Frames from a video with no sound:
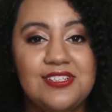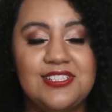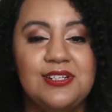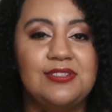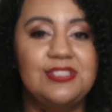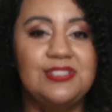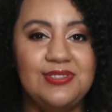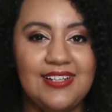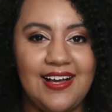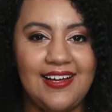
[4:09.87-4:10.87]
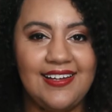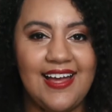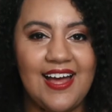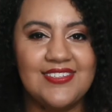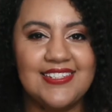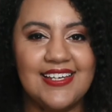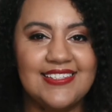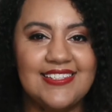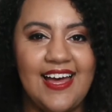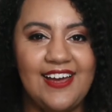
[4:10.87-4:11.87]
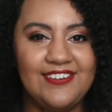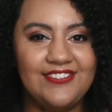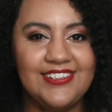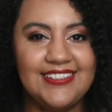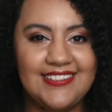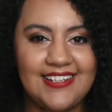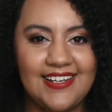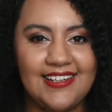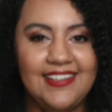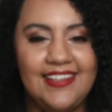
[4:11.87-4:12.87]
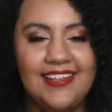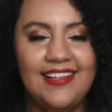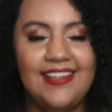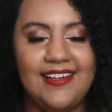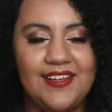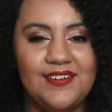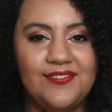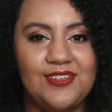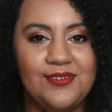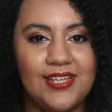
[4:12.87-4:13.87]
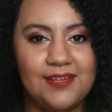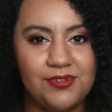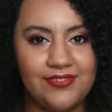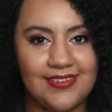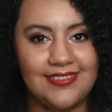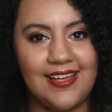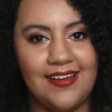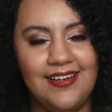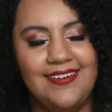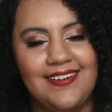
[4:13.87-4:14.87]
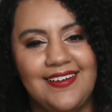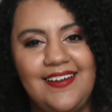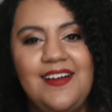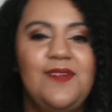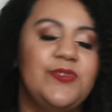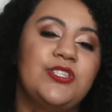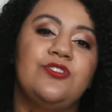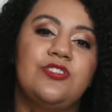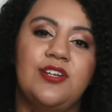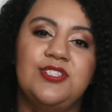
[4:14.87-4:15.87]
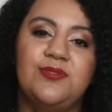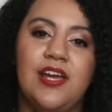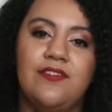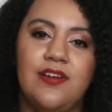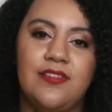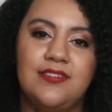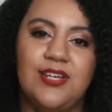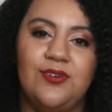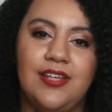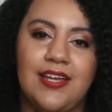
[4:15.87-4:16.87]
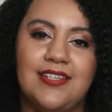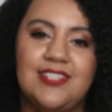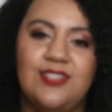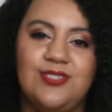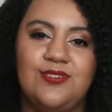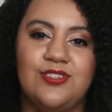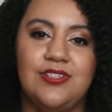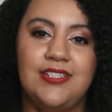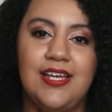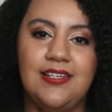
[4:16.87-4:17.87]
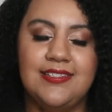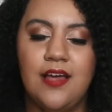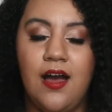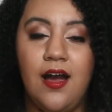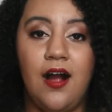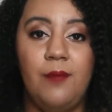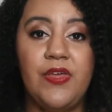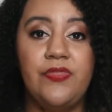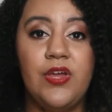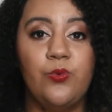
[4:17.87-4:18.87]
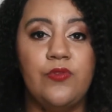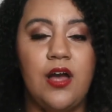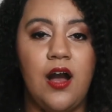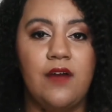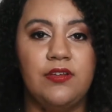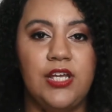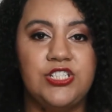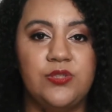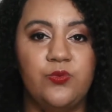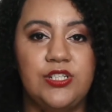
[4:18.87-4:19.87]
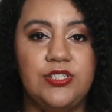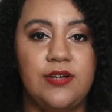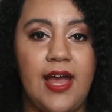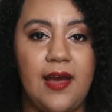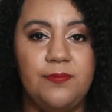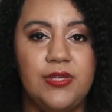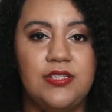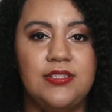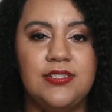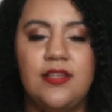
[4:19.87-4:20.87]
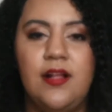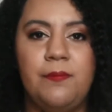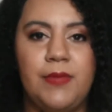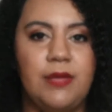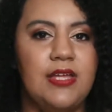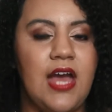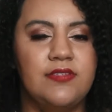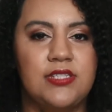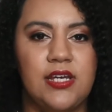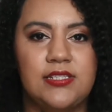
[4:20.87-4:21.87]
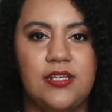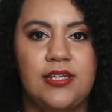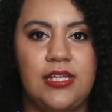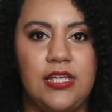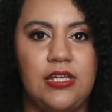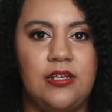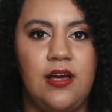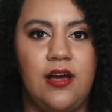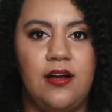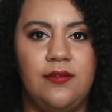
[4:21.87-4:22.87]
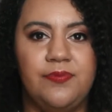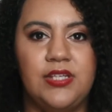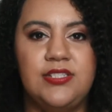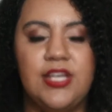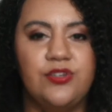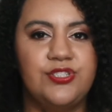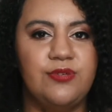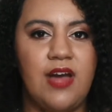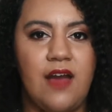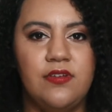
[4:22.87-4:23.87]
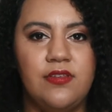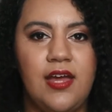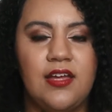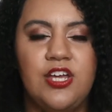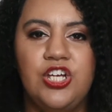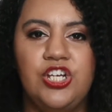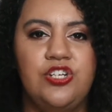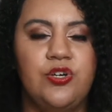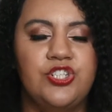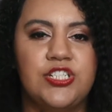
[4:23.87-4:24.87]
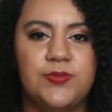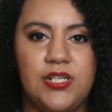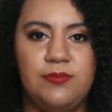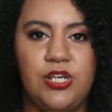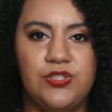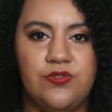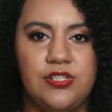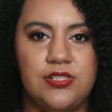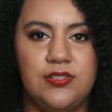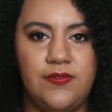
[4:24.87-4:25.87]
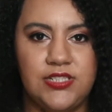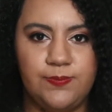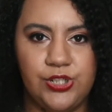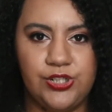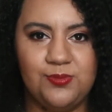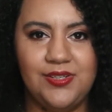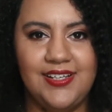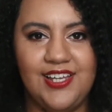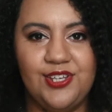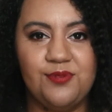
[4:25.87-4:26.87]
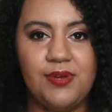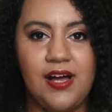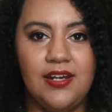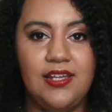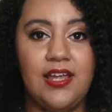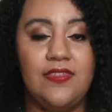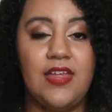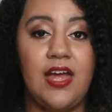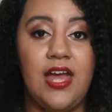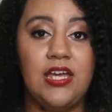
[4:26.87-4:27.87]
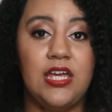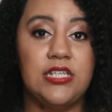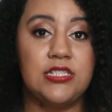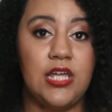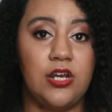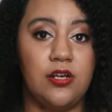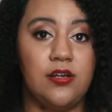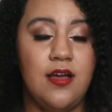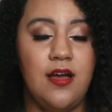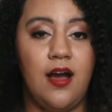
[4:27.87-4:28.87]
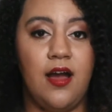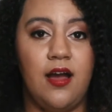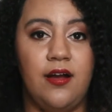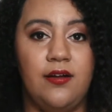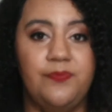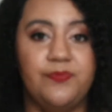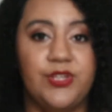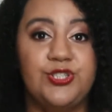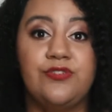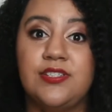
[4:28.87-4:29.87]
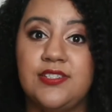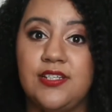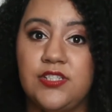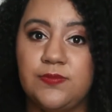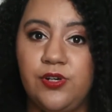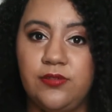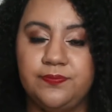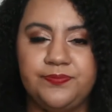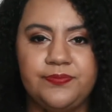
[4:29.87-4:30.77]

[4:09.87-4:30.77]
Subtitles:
So do not have sex every day if you can prevent that. So try to do it every other day, or like I said, 2 to 3 days. And then when the ovulation window happens, maybe have sex again a day or 2 after that. You just want to make sure there's enough sperm in your body and that egg is there to receive the sperm.